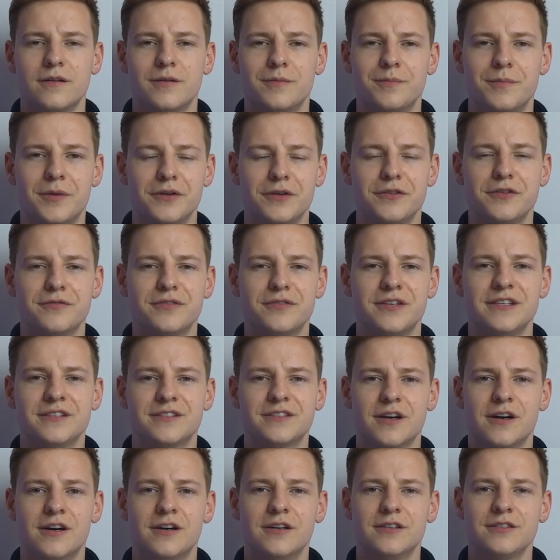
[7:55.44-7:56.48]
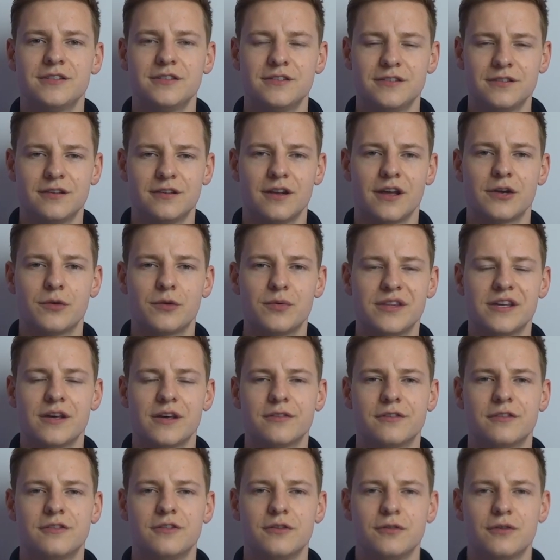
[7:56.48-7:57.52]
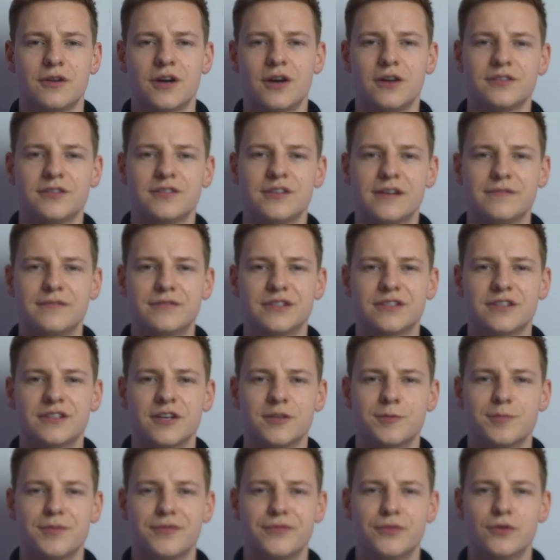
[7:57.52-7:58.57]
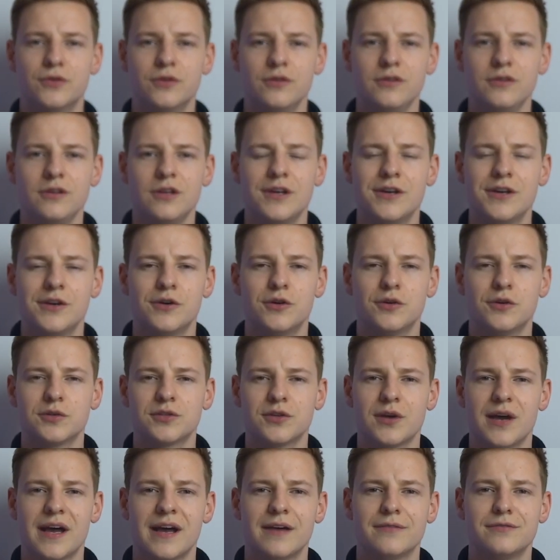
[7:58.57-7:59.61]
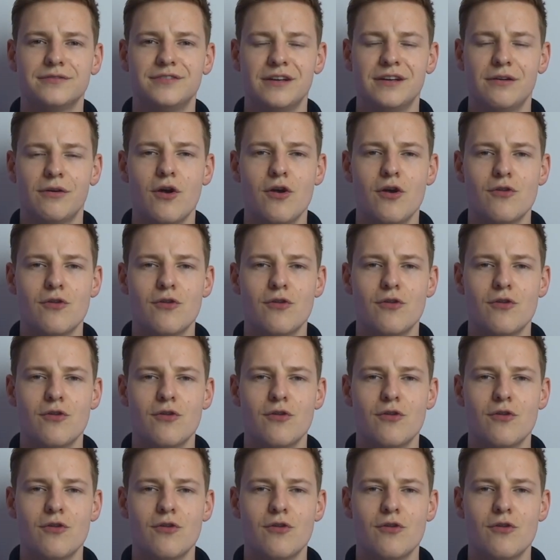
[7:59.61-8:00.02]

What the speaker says: Both of these cards, like with the other 2 cards that I've discussed before, also have 0